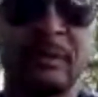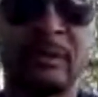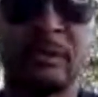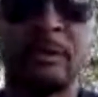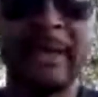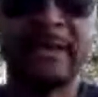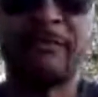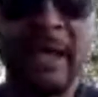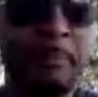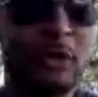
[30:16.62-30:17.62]
You got a
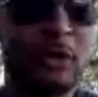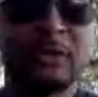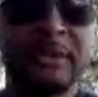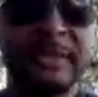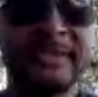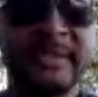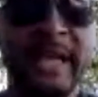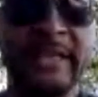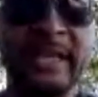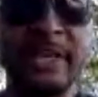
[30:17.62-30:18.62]
fat person on this
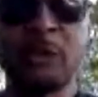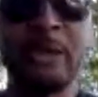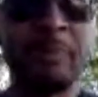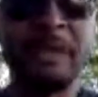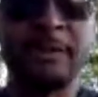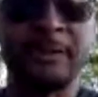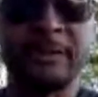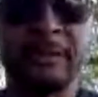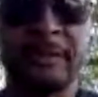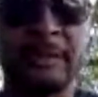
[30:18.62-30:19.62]
side and you're up here
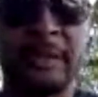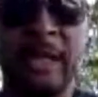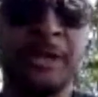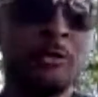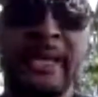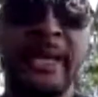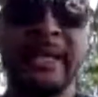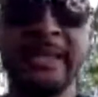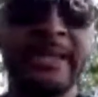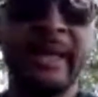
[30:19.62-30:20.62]
and you can't
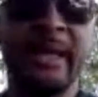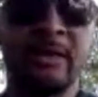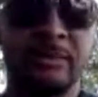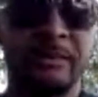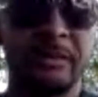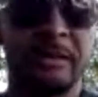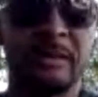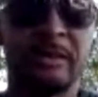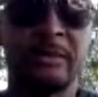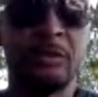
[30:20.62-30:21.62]
get down.
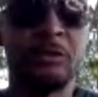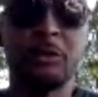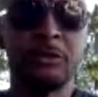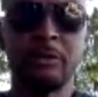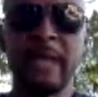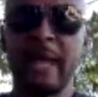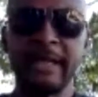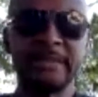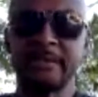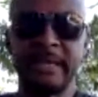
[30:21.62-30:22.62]
You're like,
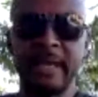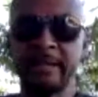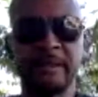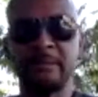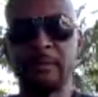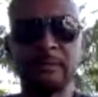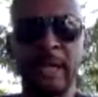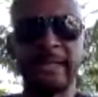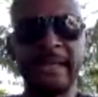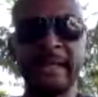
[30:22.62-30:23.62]

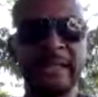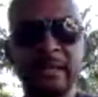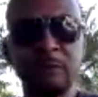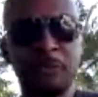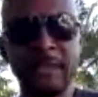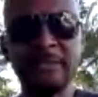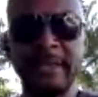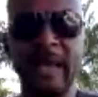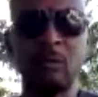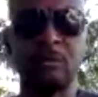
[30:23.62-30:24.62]
I can't level things
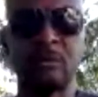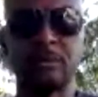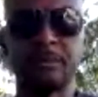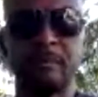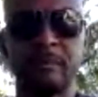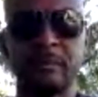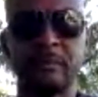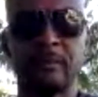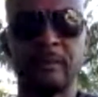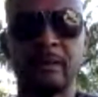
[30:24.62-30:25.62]
out.
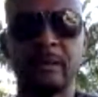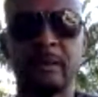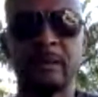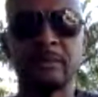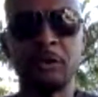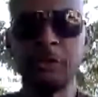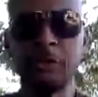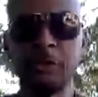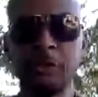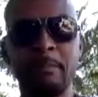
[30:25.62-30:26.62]
So you're
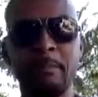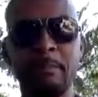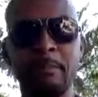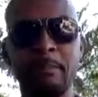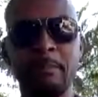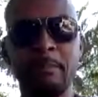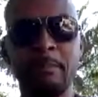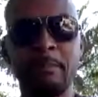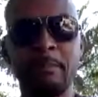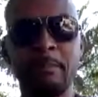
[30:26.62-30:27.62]
like, oh my gosh, well, what
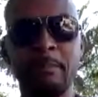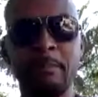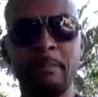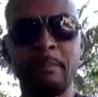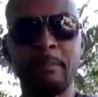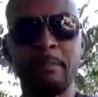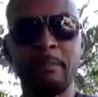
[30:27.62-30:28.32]
am I going to do?